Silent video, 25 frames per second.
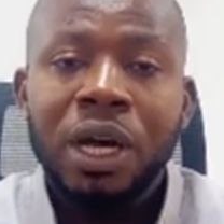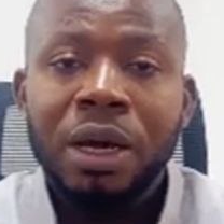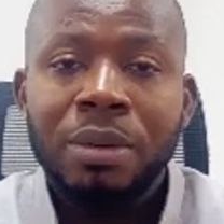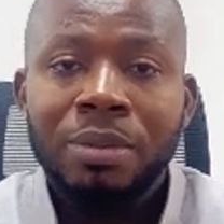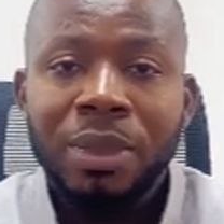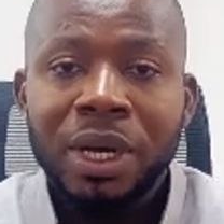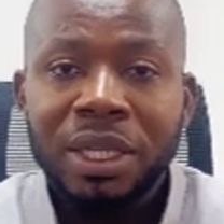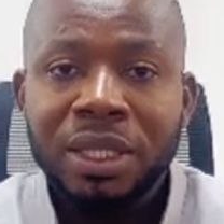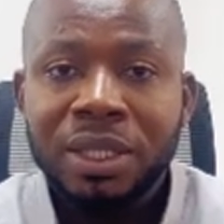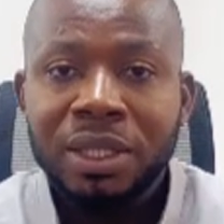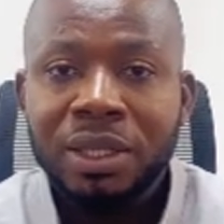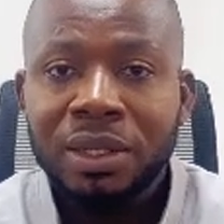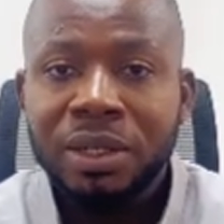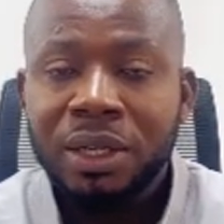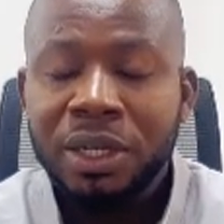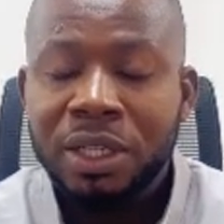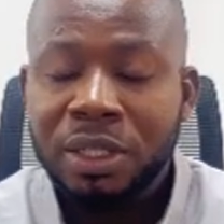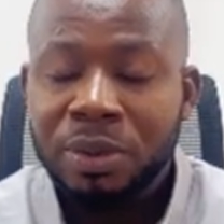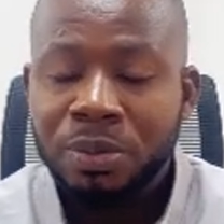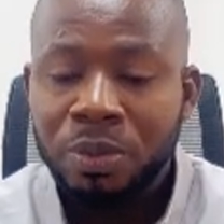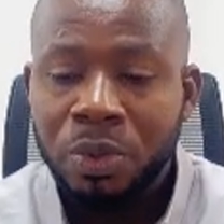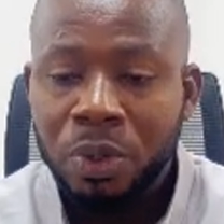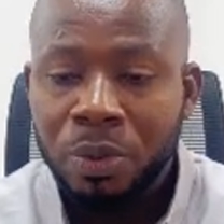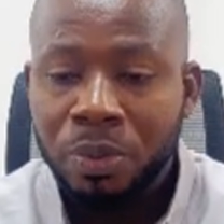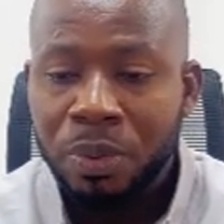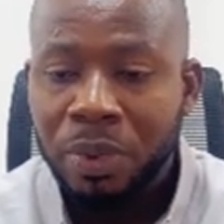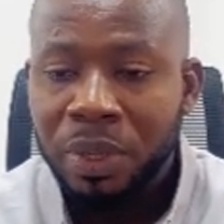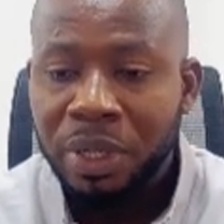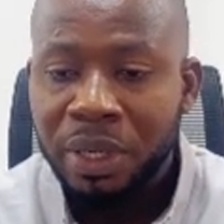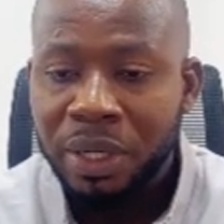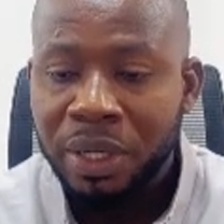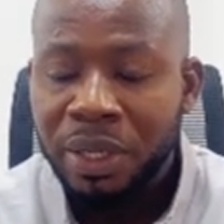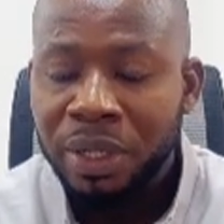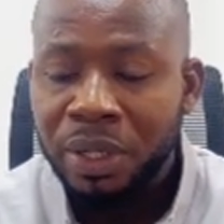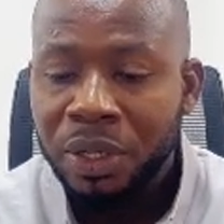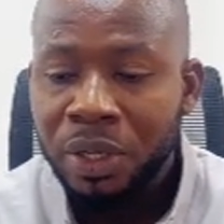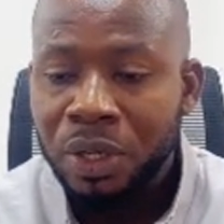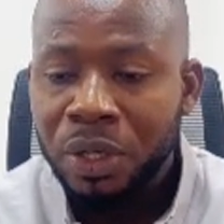our materials
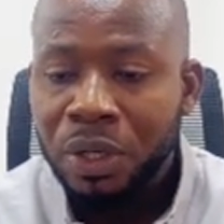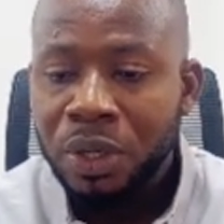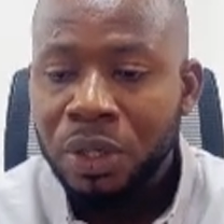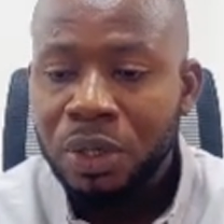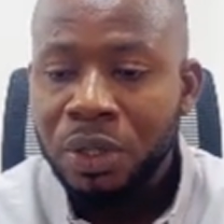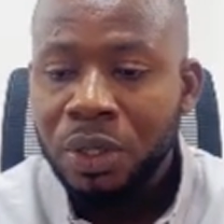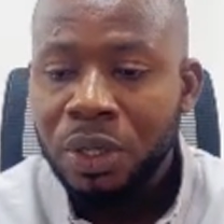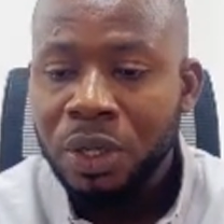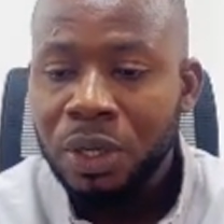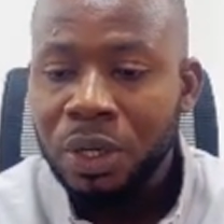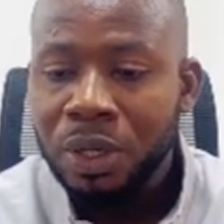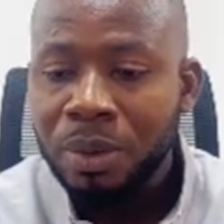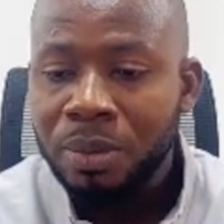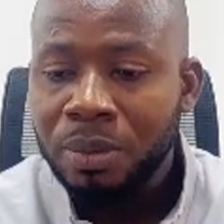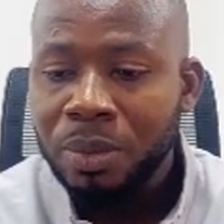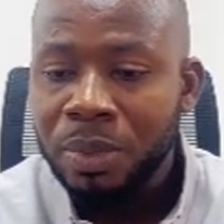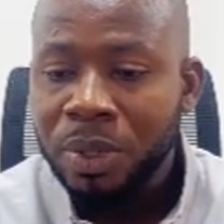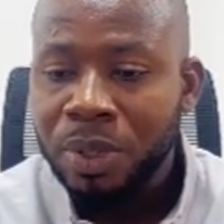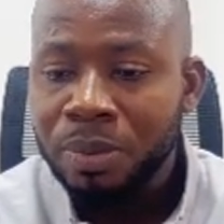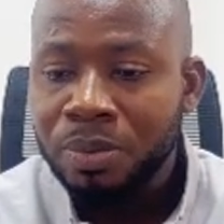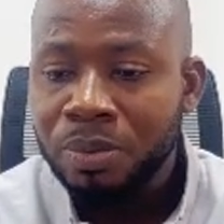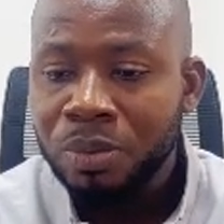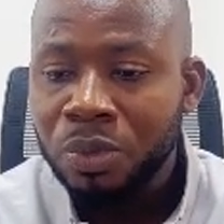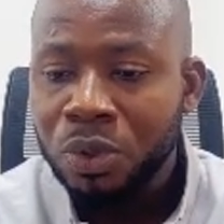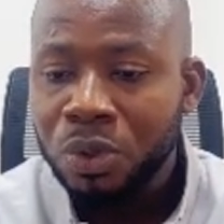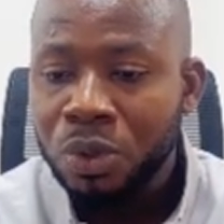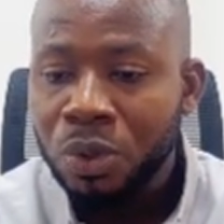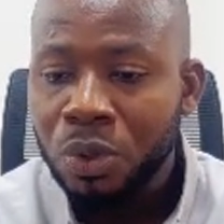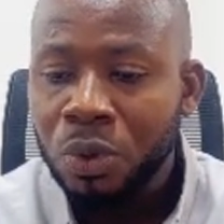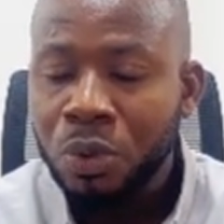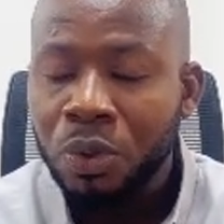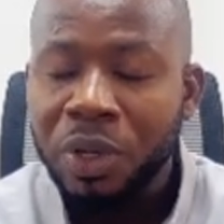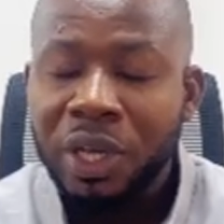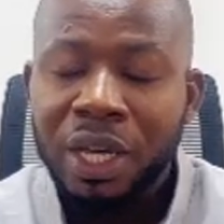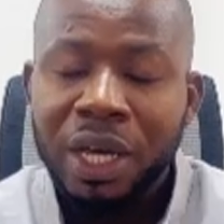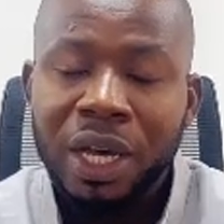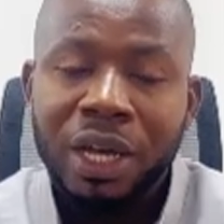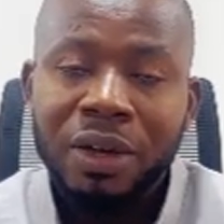properly, so
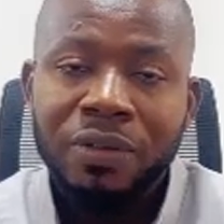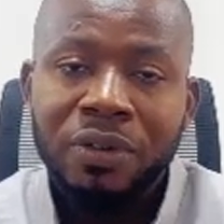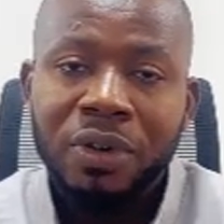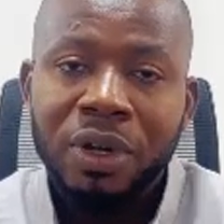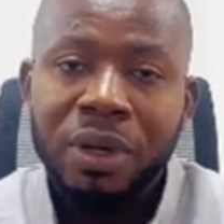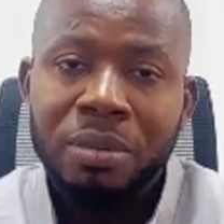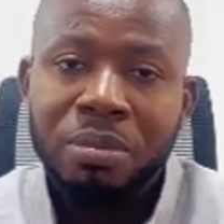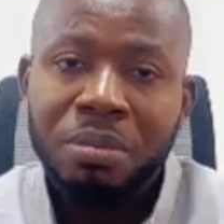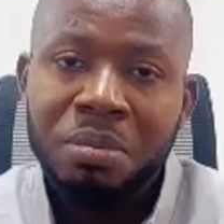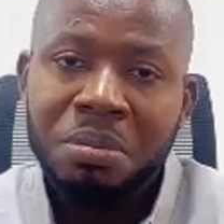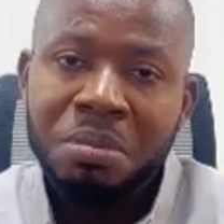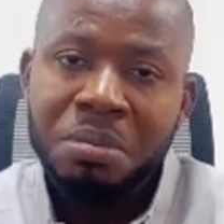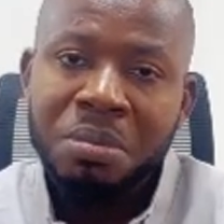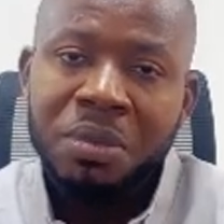we have a